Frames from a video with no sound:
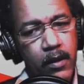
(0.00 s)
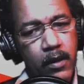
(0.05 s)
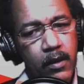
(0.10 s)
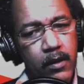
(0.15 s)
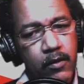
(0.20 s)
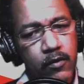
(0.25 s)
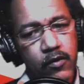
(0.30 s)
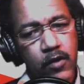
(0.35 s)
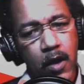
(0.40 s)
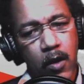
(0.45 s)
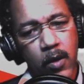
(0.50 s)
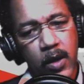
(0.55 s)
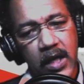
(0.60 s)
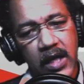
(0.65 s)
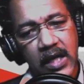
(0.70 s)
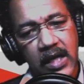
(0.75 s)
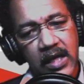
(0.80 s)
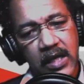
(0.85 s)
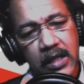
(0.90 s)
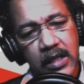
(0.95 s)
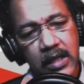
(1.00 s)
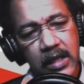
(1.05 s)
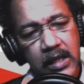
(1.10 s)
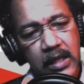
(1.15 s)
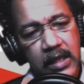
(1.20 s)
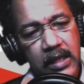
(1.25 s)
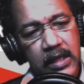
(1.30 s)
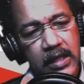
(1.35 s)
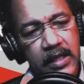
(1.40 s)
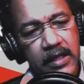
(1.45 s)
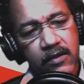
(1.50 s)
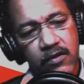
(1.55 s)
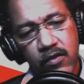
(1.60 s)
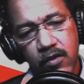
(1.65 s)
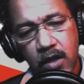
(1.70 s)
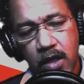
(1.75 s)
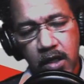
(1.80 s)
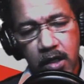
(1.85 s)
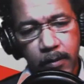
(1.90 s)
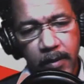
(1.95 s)
So let's
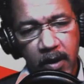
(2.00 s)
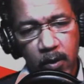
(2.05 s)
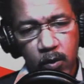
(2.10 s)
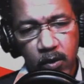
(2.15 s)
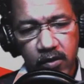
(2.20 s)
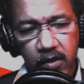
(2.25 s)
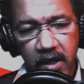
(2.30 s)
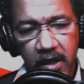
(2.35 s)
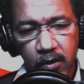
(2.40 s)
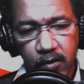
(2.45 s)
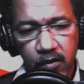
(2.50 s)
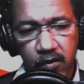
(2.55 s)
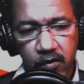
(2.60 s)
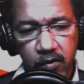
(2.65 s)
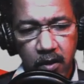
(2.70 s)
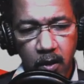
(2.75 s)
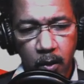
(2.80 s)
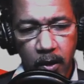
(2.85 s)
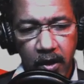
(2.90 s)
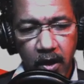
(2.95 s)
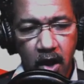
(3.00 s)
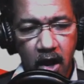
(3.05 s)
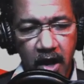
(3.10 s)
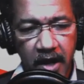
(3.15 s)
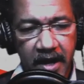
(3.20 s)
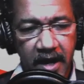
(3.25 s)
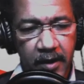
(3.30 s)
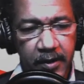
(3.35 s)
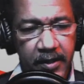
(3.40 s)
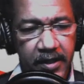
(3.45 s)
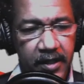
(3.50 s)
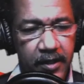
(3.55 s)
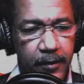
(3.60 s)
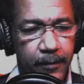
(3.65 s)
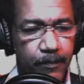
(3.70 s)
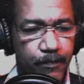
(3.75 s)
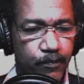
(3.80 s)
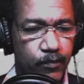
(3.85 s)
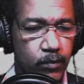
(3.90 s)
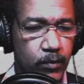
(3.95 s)
talk about what else is going on out here,
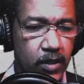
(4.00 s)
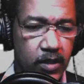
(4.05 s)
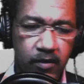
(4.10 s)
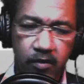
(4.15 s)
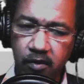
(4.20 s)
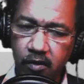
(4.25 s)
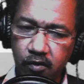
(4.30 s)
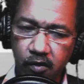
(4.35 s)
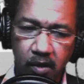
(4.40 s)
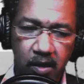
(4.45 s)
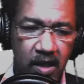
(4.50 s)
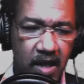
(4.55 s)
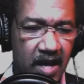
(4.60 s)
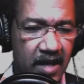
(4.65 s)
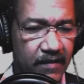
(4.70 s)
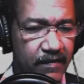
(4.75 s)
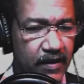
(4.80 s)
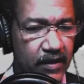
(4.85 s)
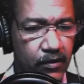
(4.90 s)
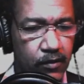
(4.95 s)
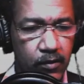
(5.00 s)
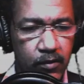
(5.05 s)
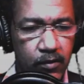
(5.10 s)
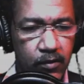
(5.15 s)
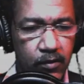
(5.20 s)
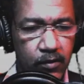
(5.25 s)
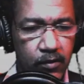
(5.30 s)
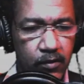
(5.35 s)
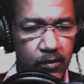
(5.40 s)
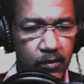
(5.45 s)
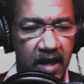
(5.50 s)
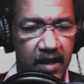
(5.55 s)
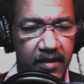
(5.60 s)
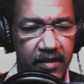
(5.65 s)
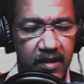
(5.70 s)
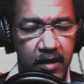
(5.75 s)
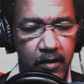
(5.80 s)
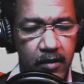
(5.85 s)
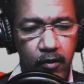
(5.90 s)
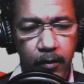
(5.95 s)
because there's a lot of issues that I
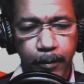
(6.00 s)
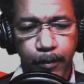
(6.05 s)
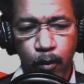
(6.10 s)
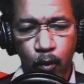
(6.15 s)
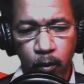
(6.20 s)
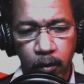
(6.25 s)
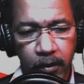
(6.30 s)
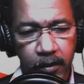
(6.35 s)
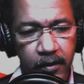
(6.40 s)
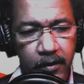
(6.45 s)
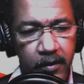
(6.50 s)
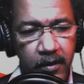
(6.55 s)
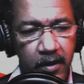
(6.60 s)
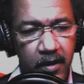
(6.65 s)
think are important